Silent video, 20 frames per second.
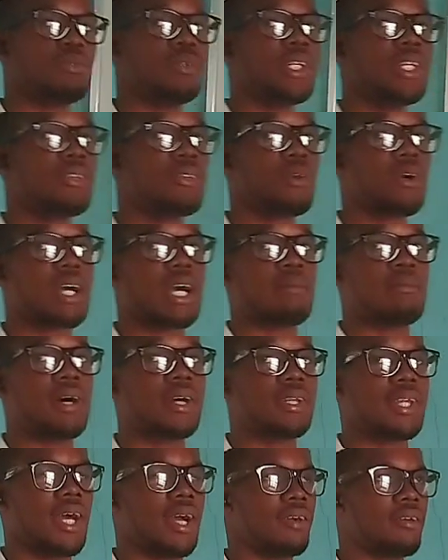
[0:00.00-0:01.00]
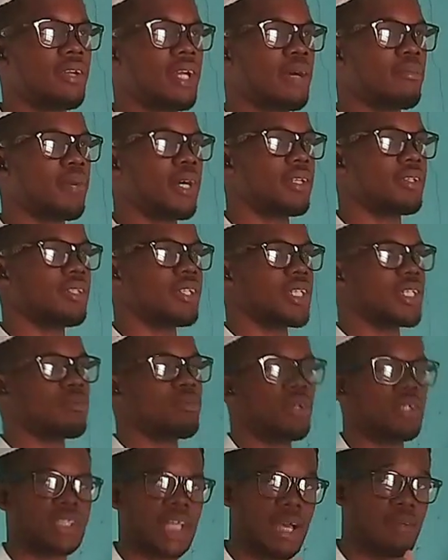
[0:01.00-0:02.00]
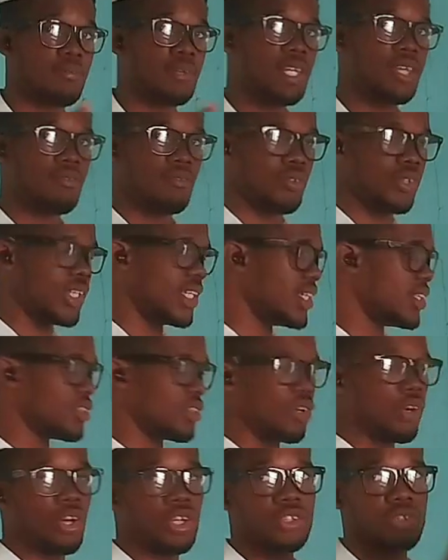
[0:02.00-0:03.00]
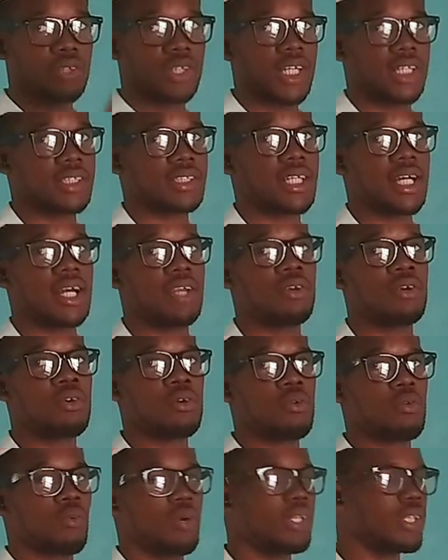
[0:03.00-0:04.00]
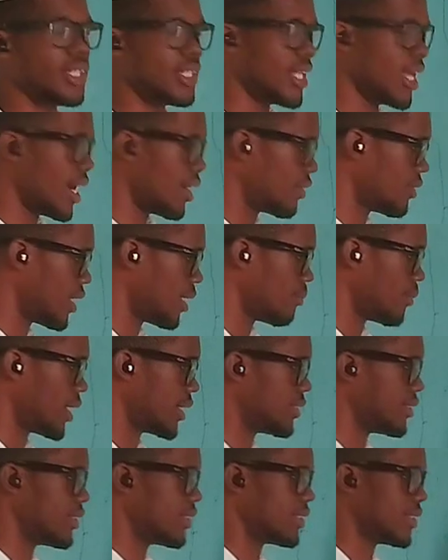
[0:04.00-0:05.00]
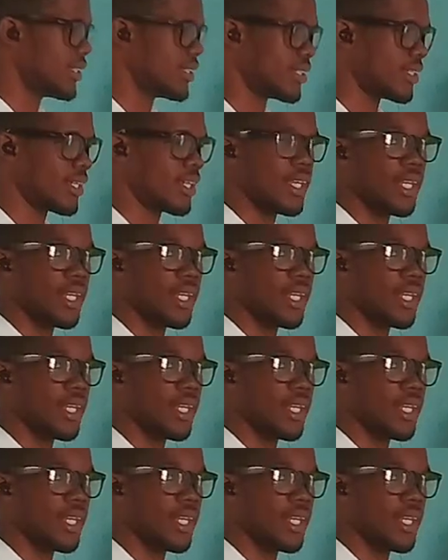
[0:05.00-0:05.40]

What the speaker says: We need to talk about diagonal matrix, but I believe with this you're going to understand what the diagonal matrix is.